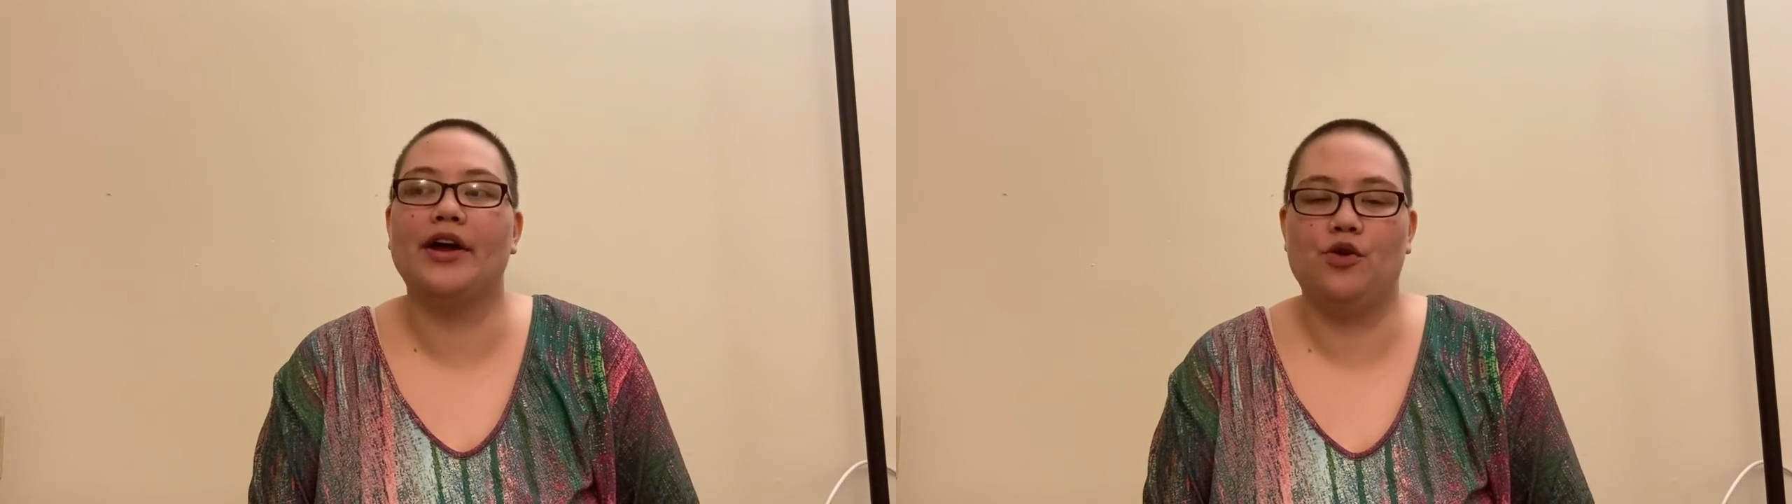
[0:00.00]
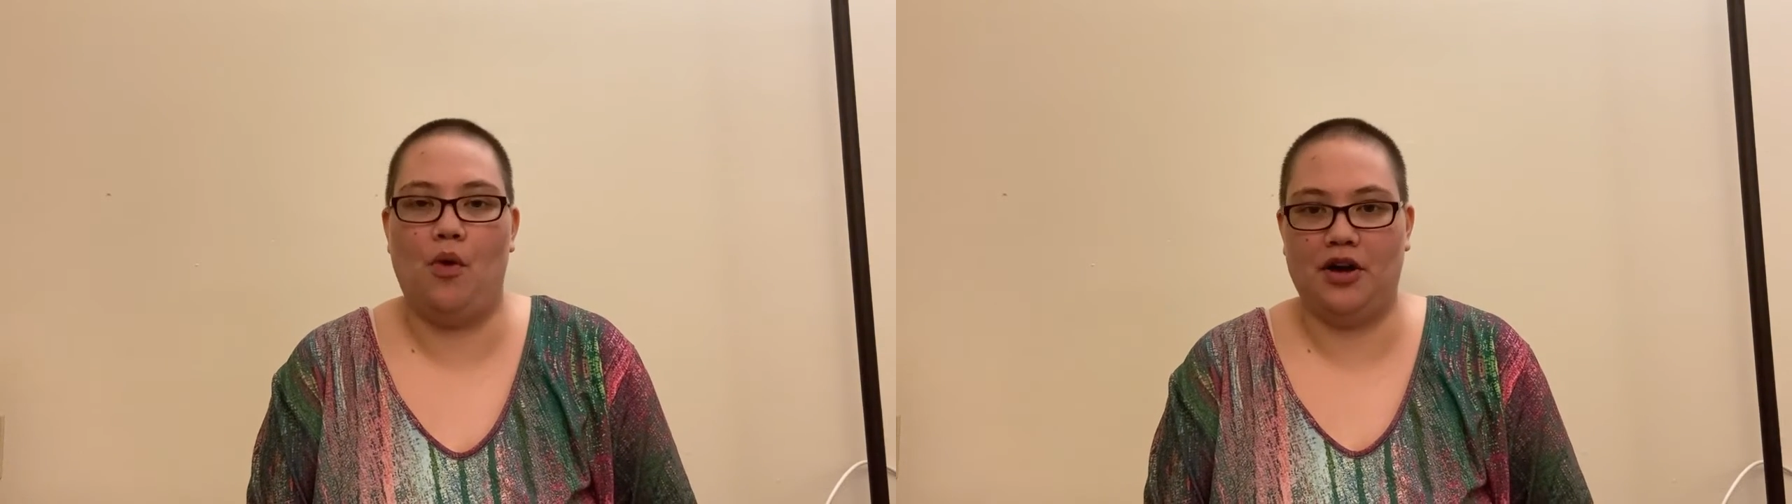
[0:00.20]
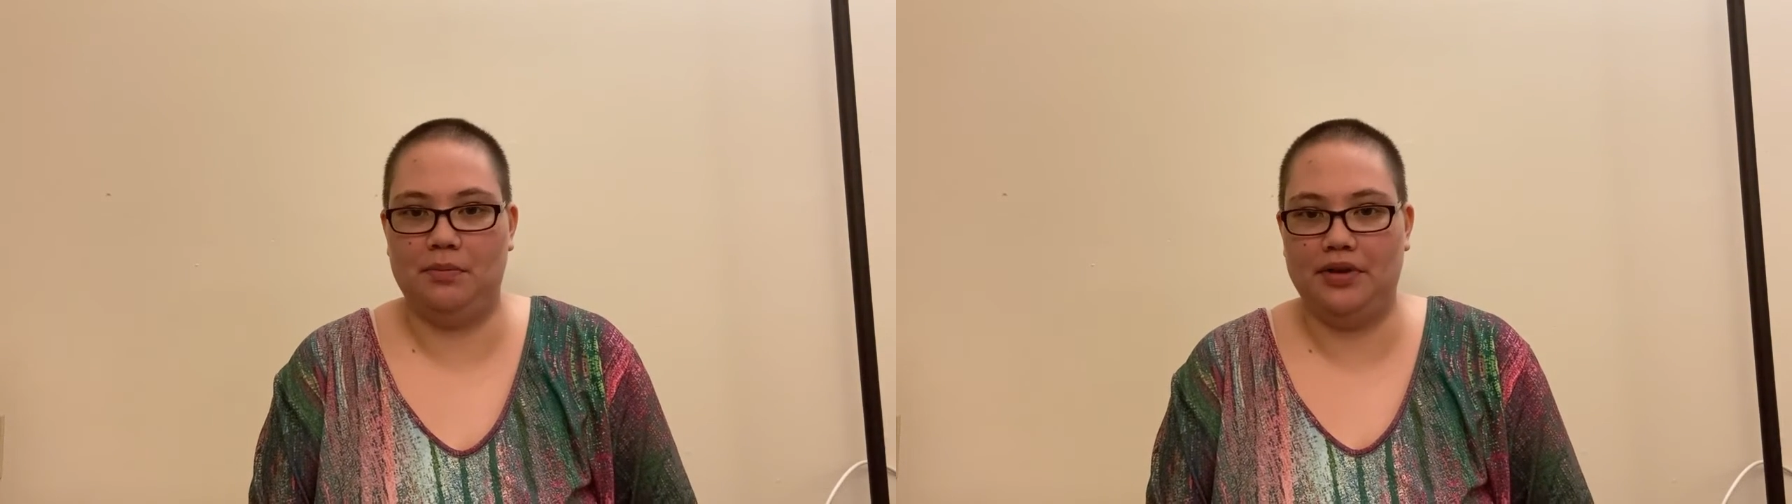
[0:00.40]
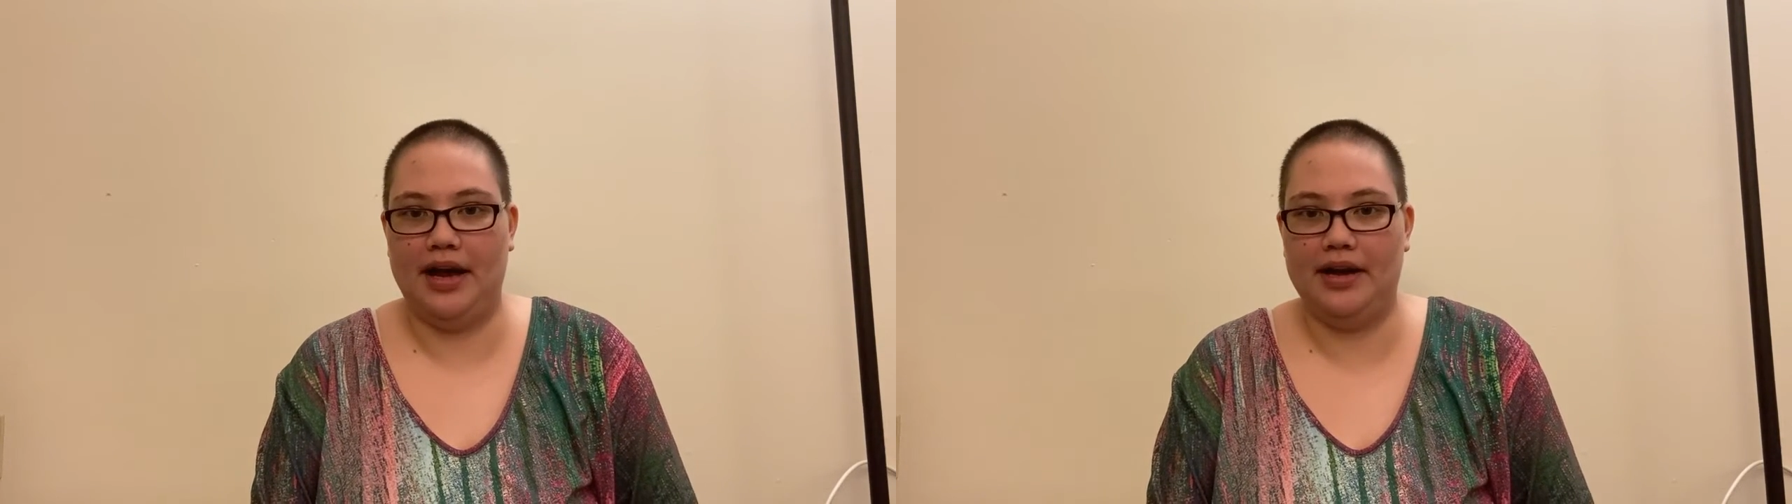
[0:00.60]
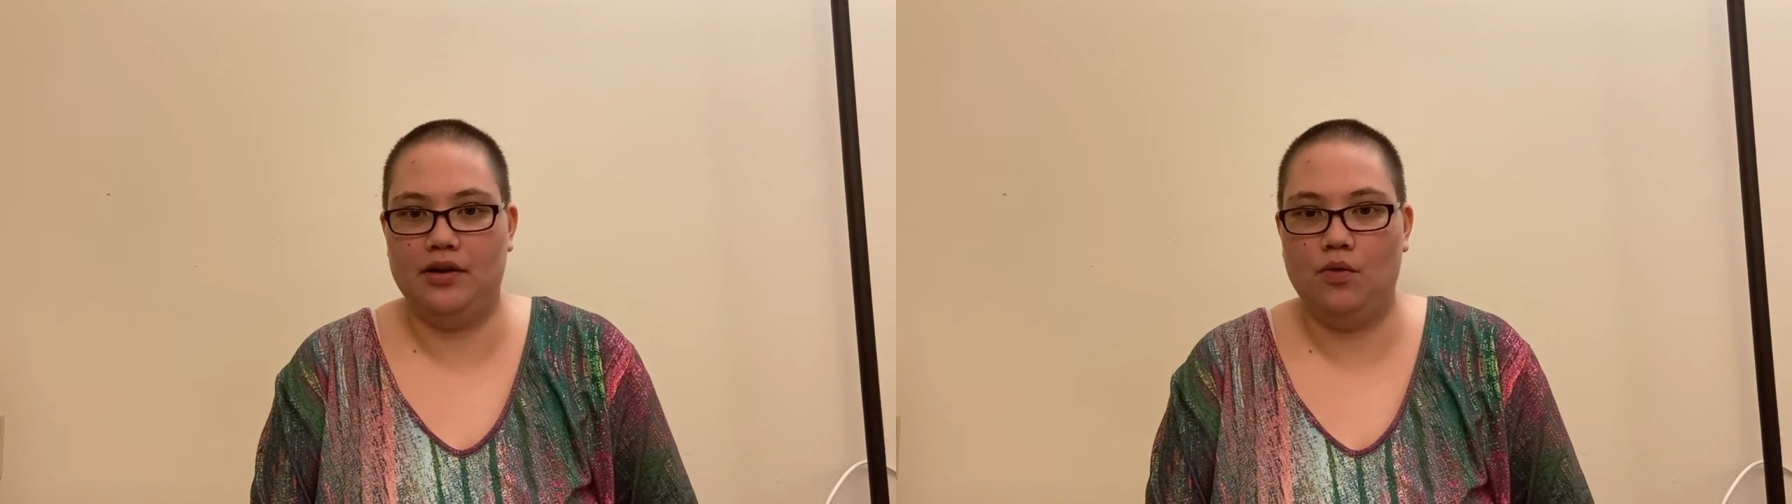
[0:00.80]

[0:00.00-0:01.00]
you want to play.